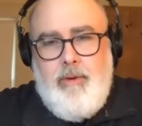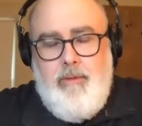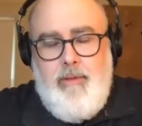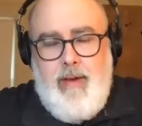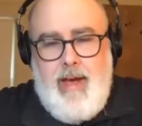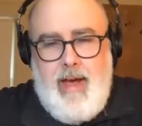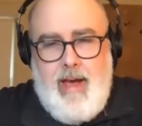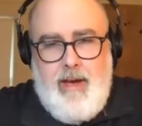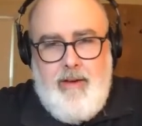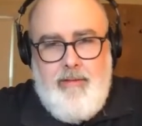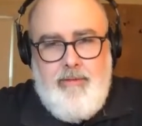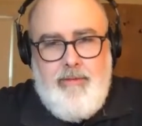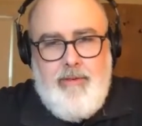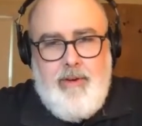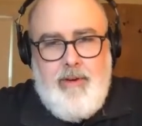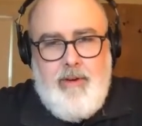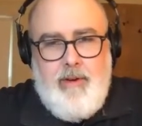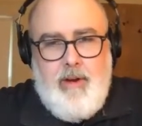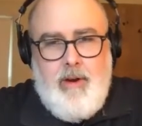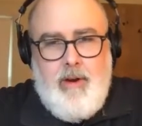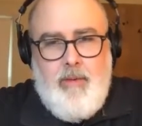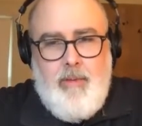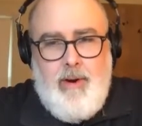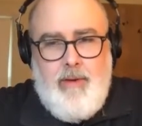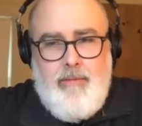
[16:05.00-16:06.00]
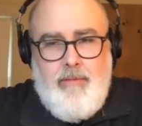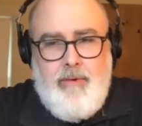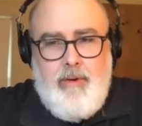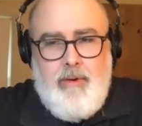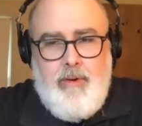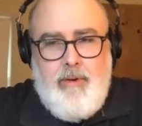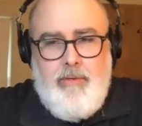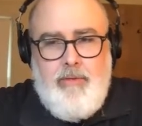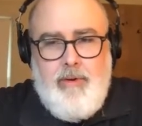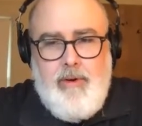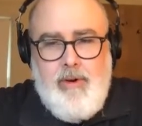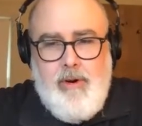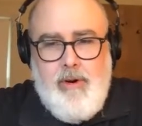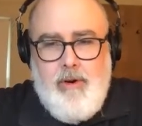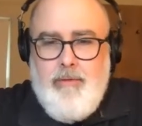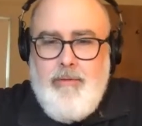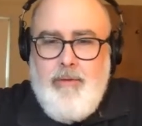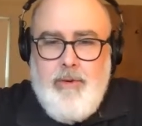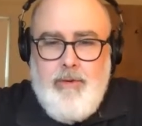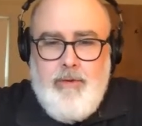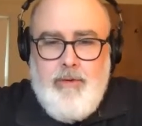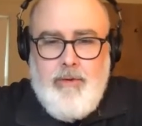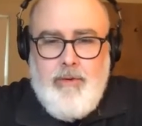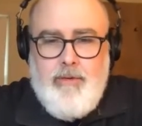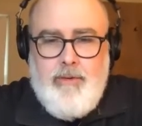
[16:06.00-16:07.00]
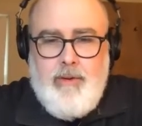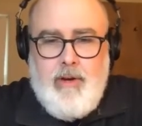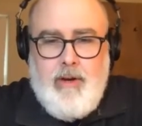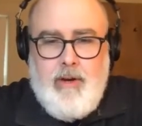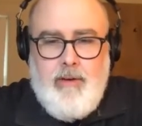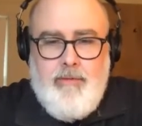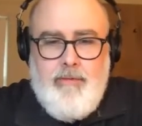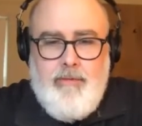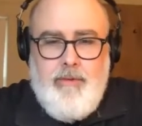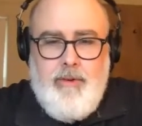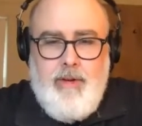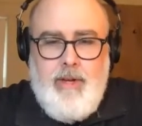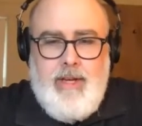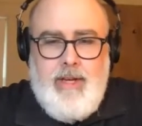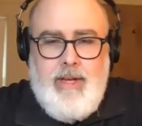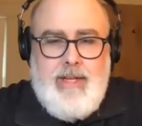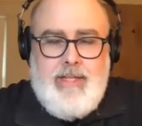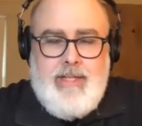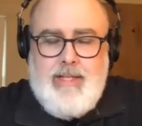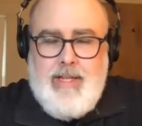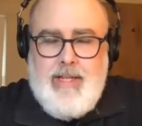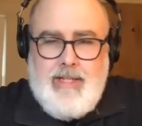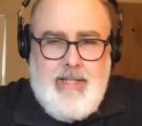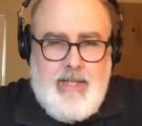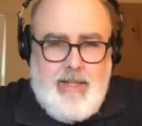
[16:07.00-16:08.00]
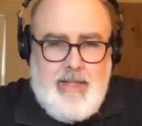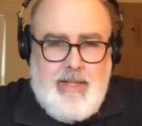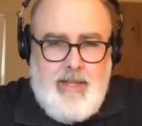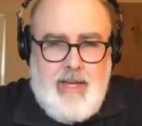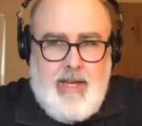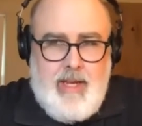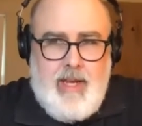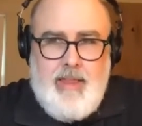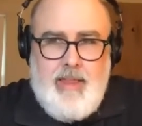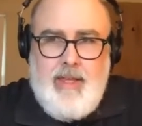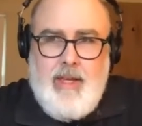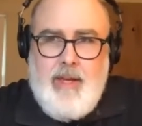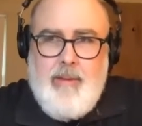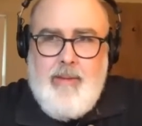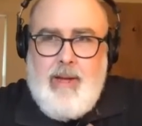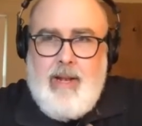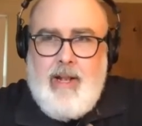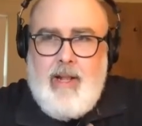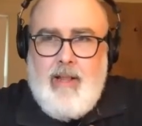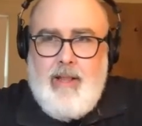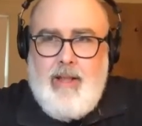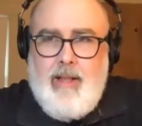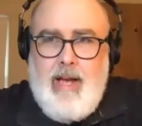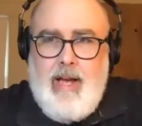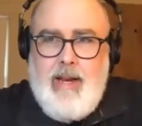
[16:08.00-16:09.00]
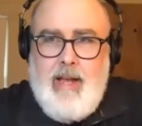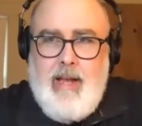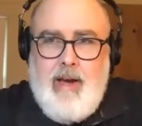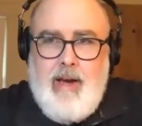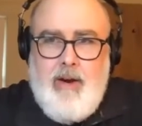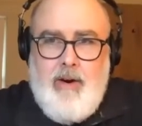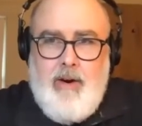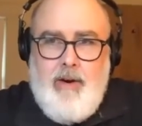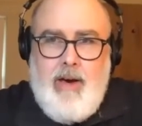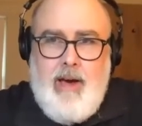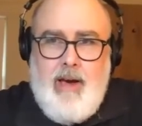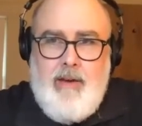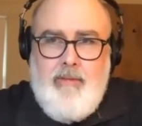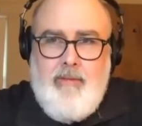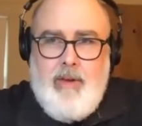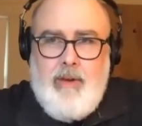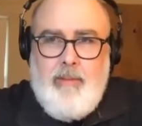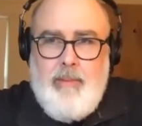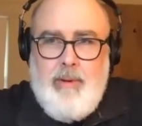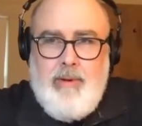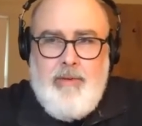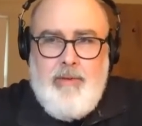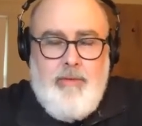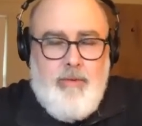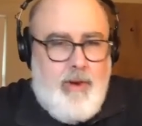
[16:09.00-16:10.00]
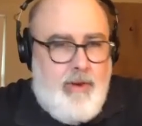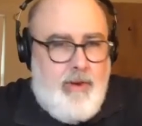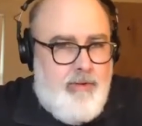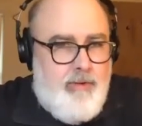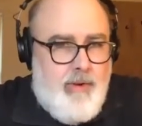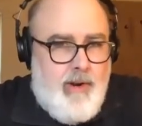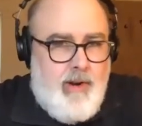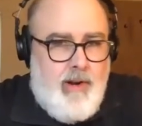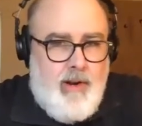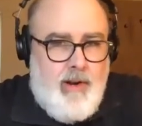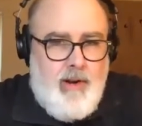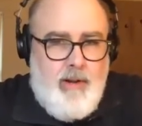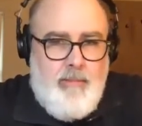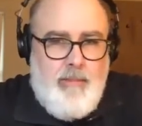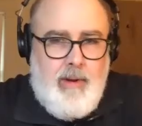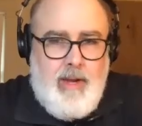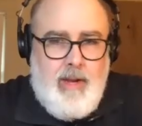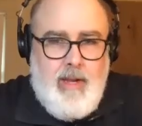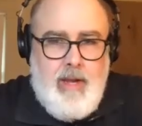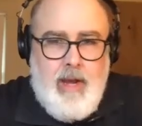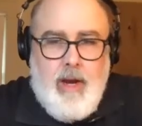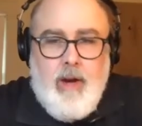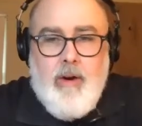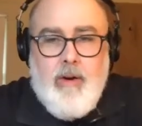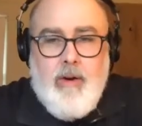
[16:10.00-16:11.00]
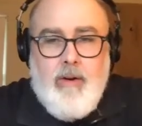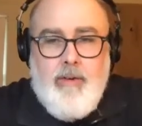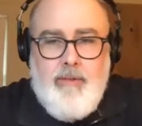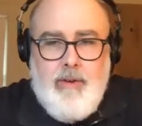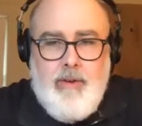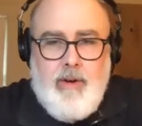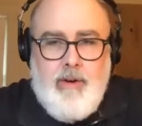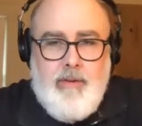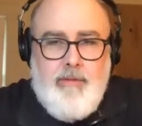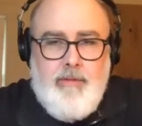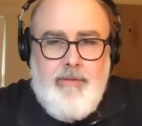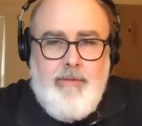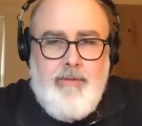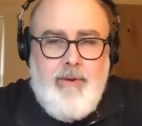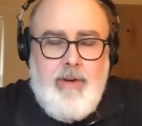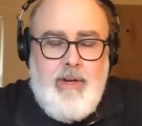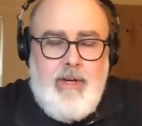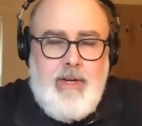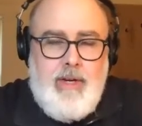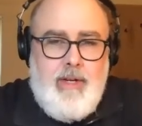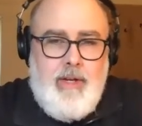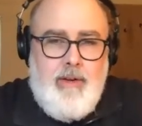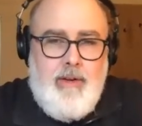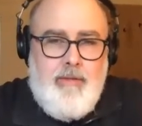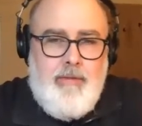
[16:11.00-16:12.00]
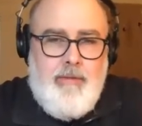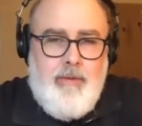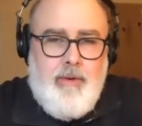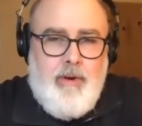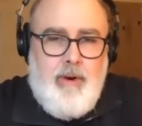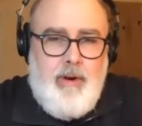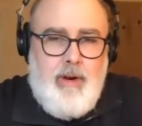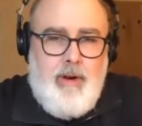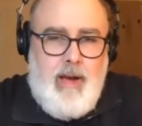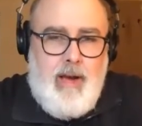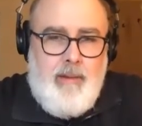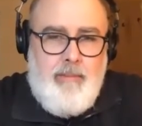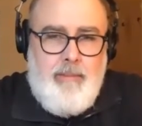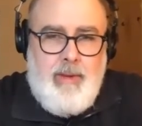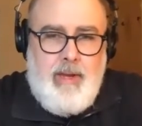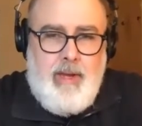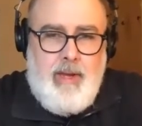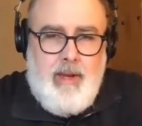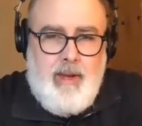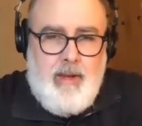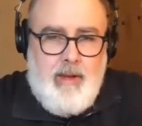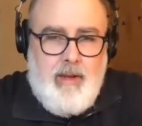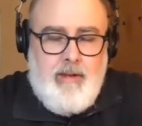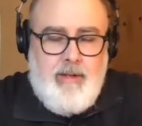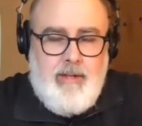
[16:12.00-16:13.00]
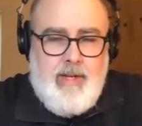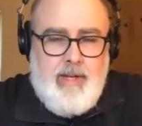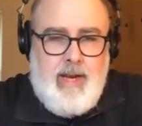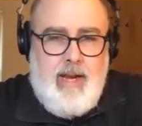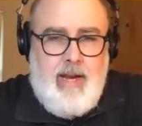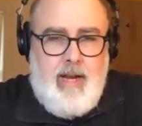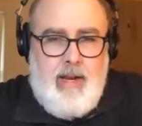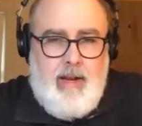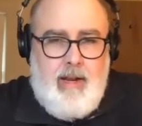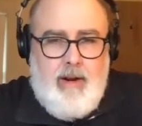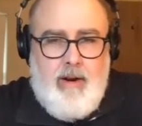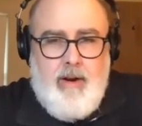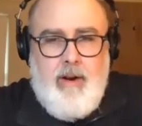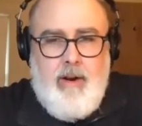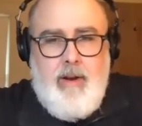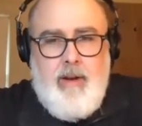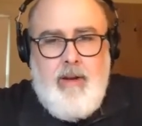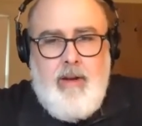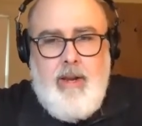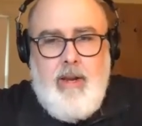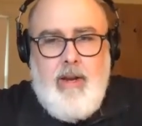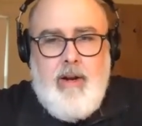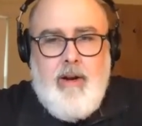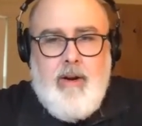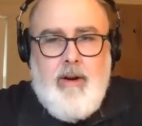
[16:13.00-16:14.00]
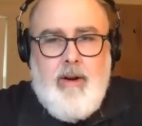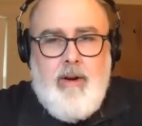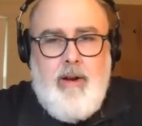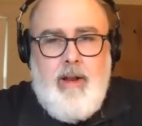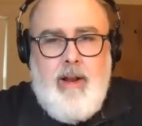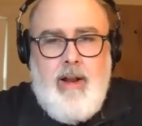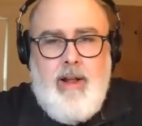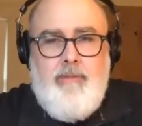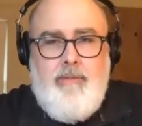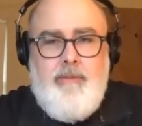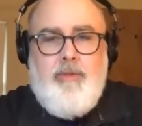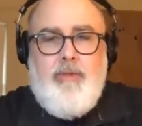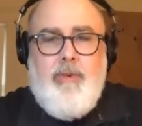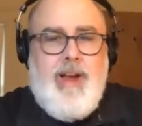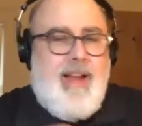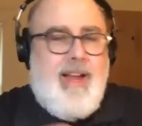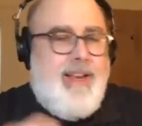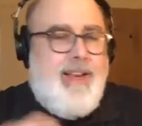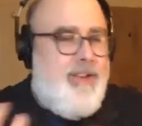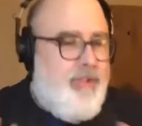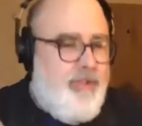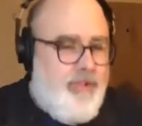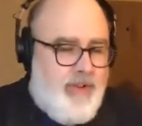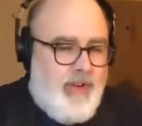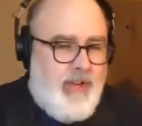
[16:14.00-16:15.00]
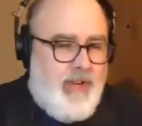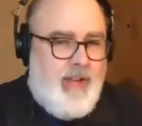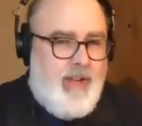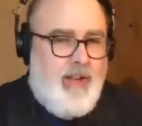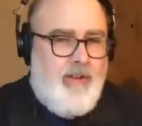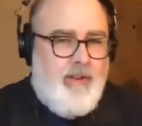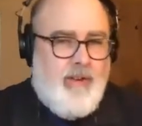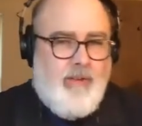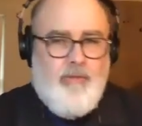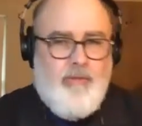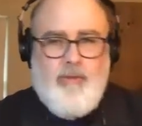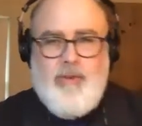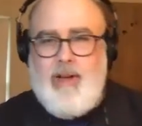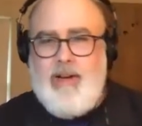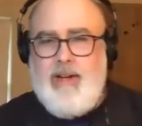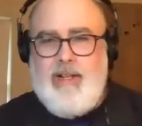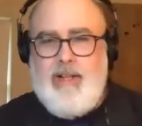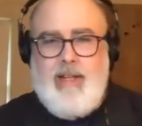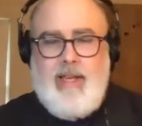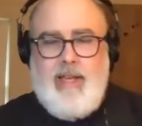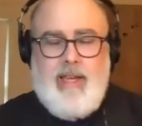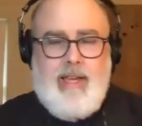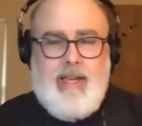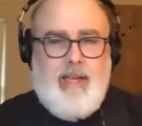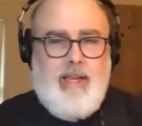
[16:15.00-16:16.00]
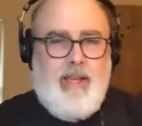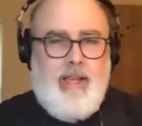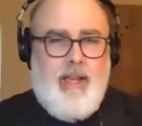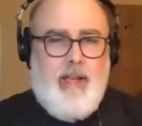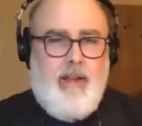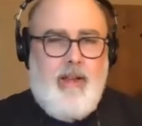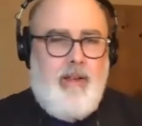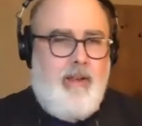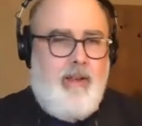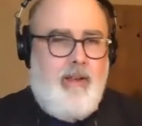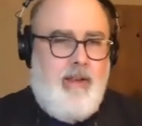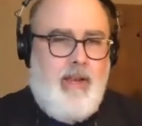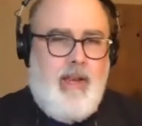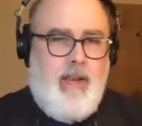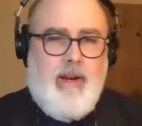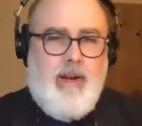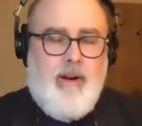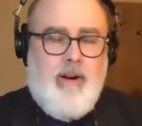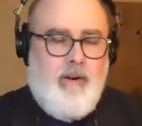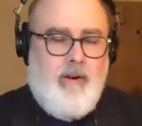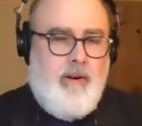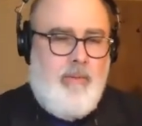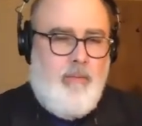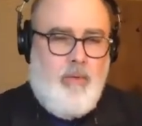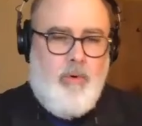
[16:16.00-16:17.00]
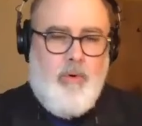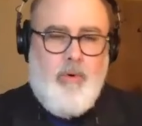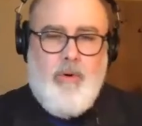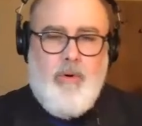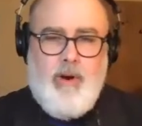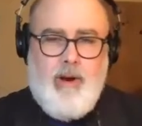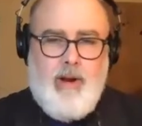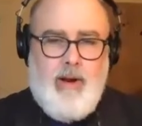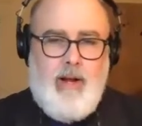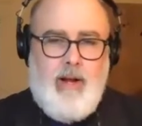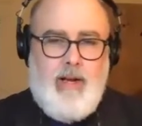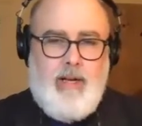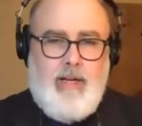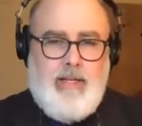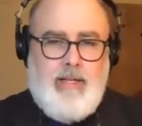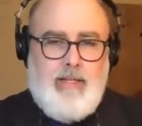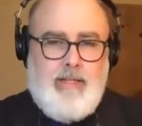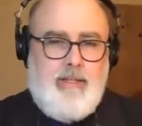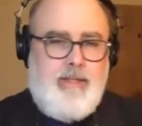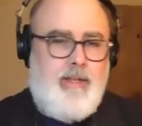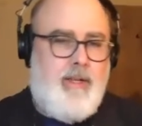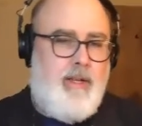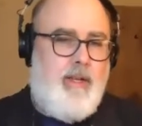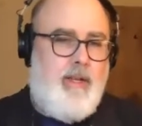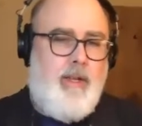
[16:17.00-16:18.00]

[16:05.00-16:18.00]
of have a reference for your future self. So that's the thing I think about a lot now, having been frustrated at my younger self for not being tidier and neater. And I've tried to change. I've tried to like get neater and more organized